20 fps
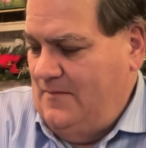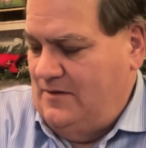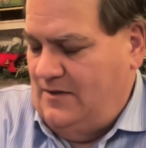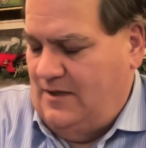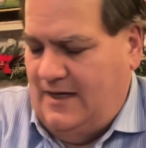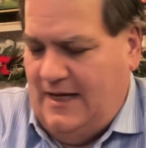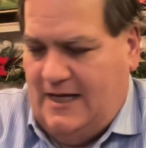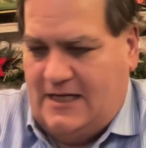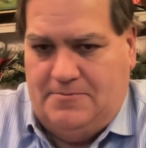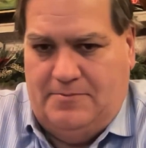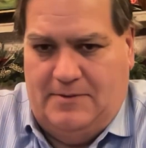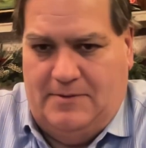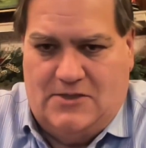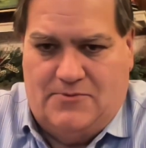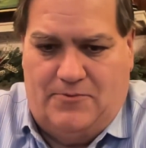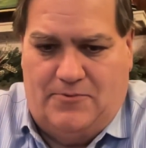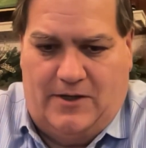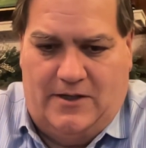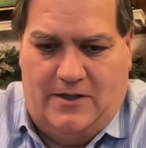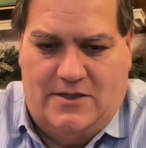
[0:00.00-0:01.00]
the next
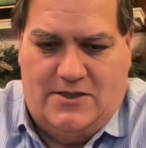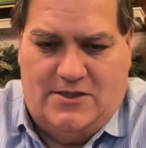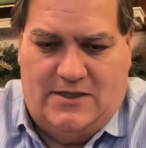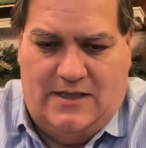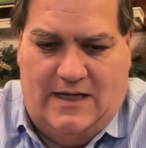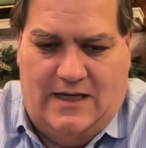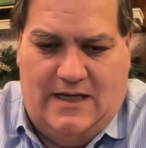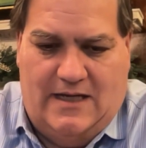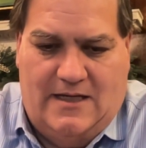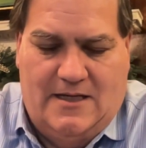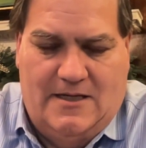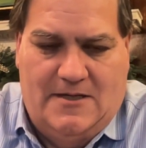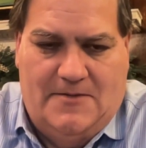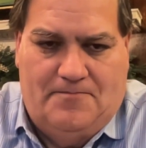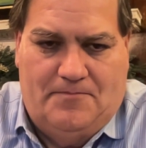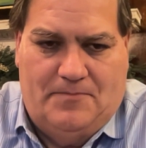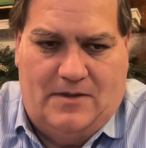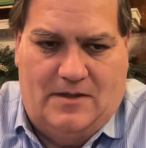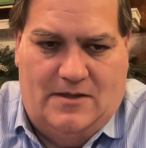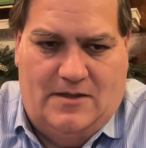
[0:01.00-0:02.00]
place we're going to see
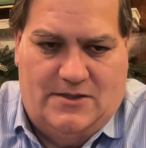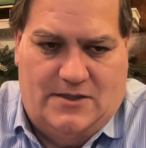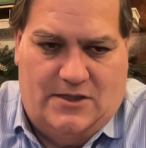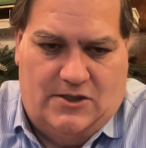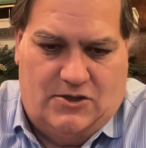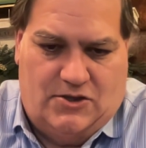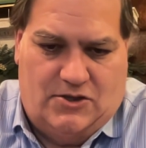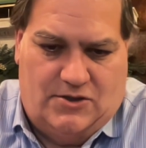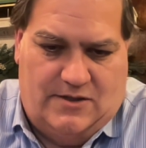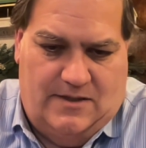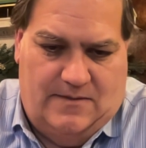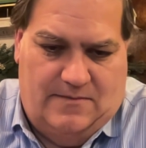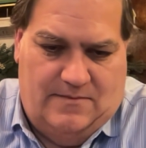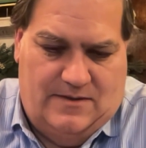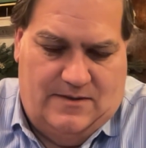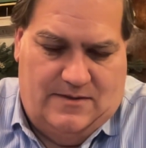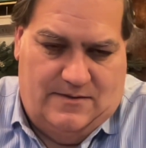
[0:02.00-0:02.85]
just to